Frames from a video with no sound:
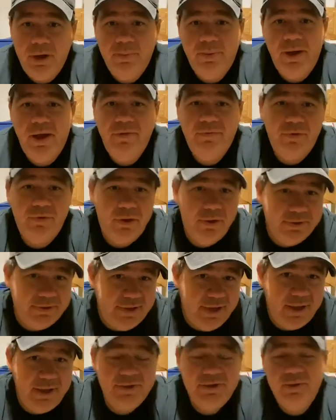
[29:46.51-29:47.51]
You're paying for
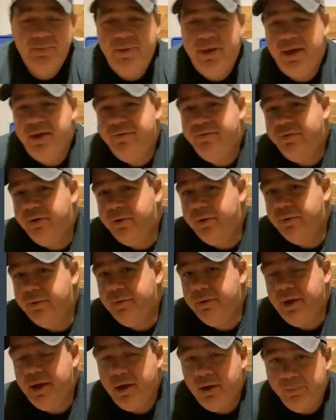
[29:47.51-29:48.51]
hotels, you're paying for
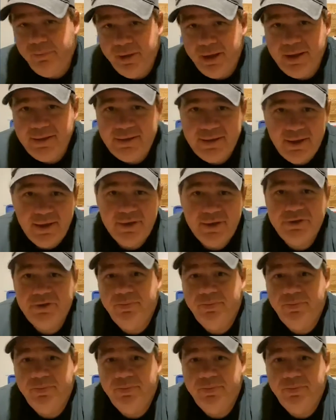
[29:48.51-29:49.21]
airplane tickets,